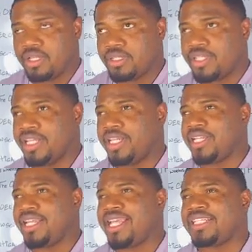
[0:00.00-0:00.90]

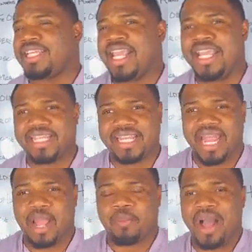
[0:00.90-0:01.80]
the Incan
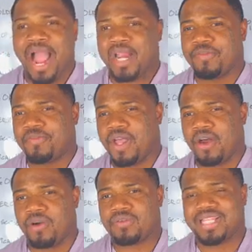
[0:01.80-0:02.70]
Empire fell.